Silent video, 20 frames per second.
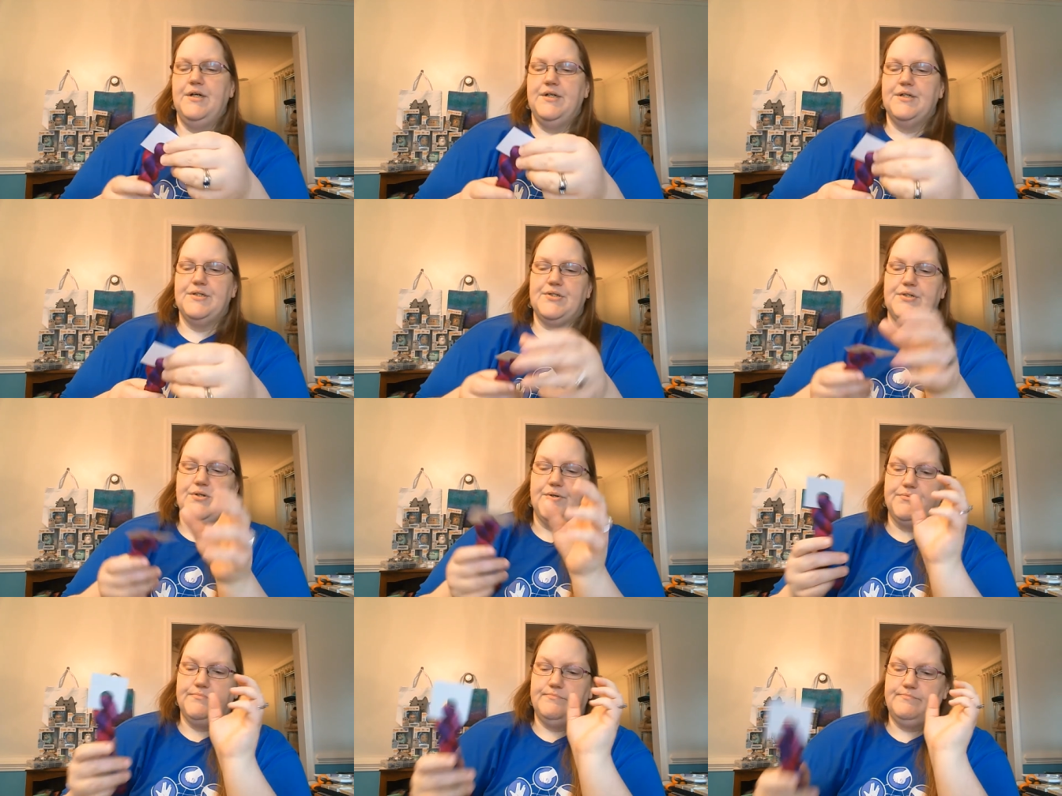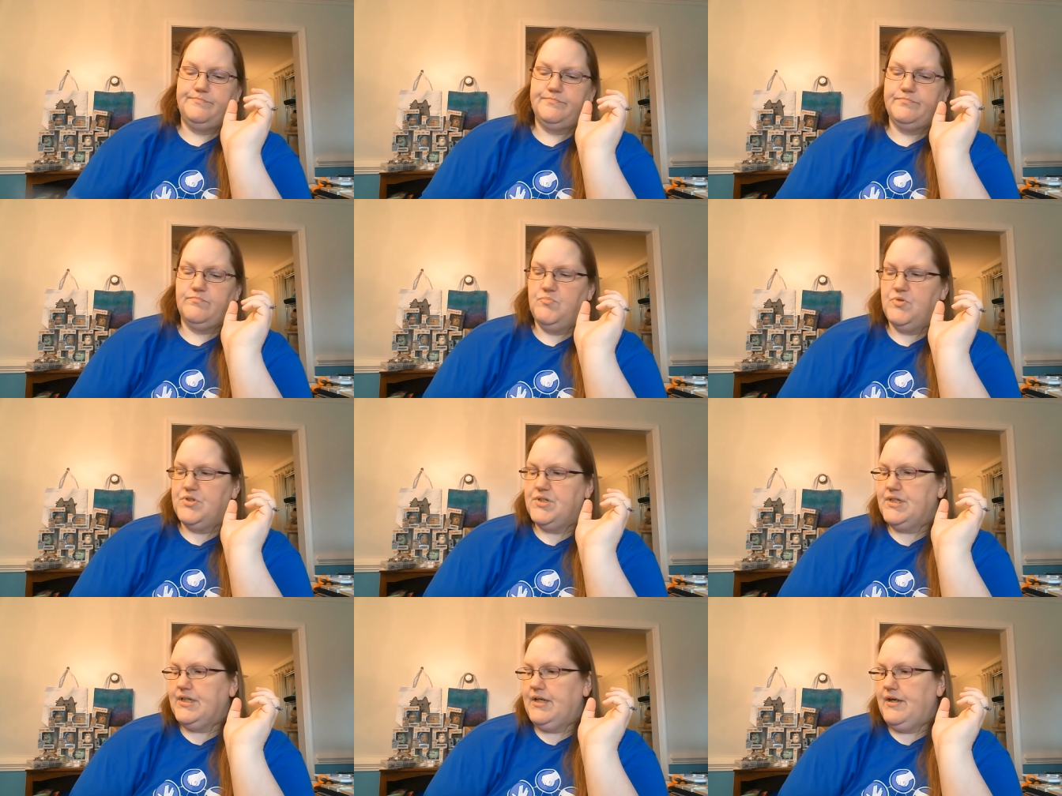So
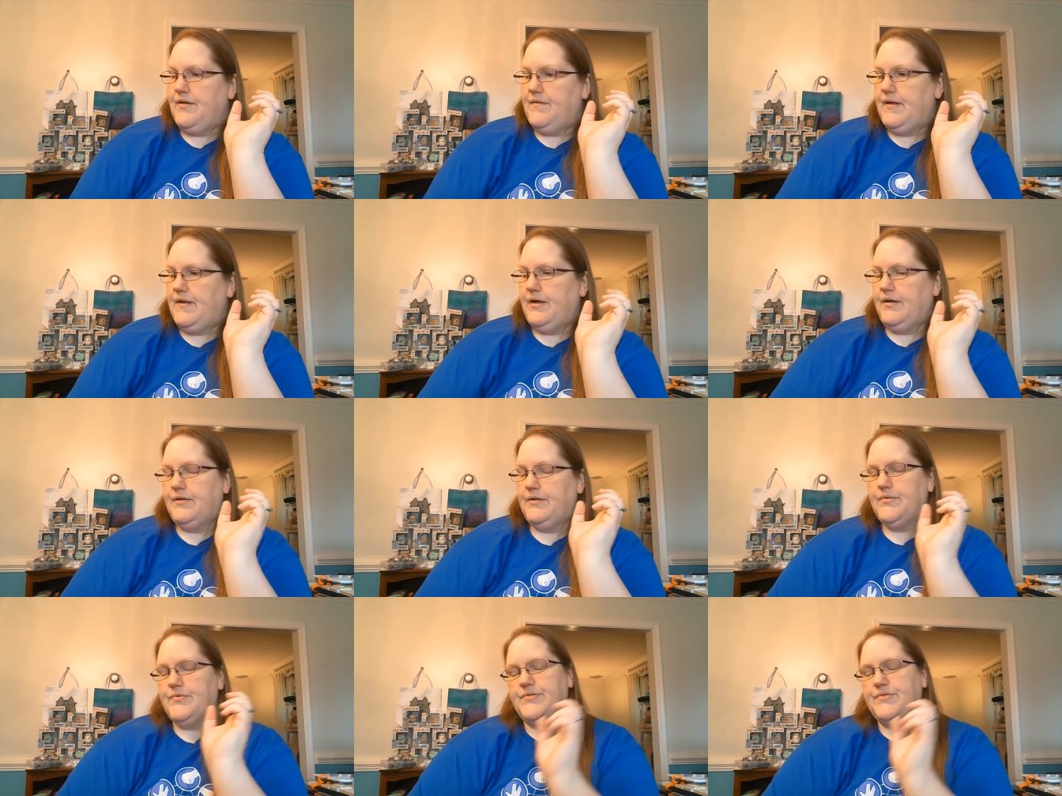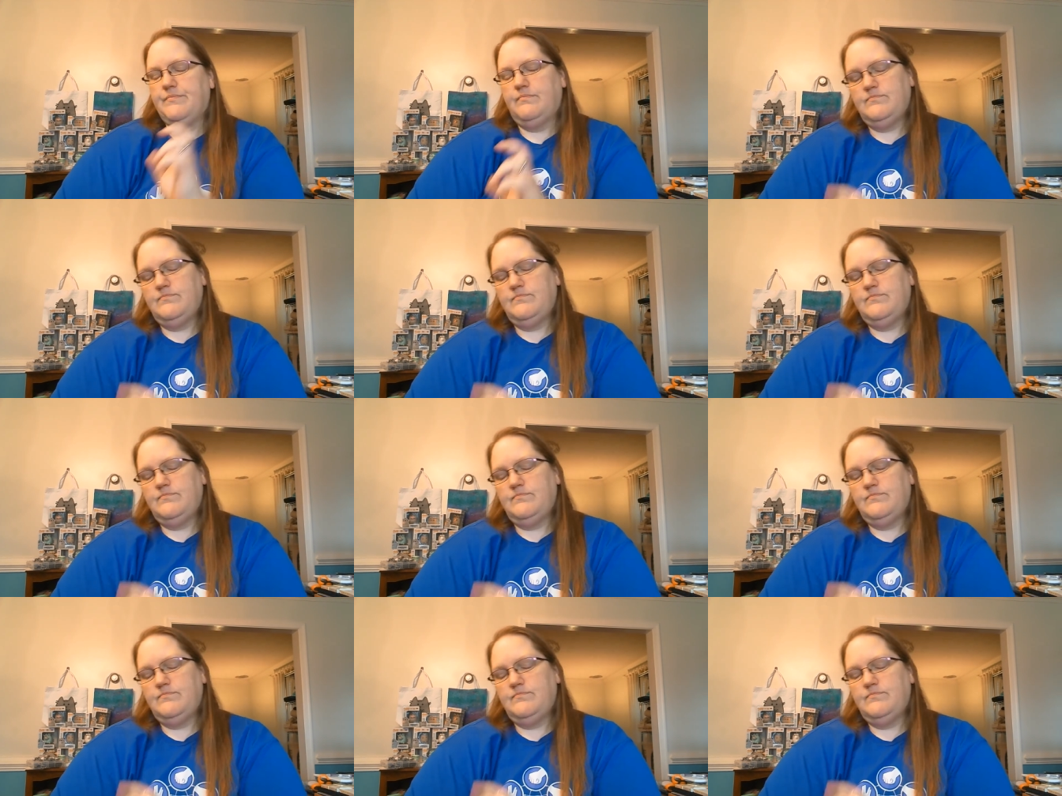we'll see how that goes.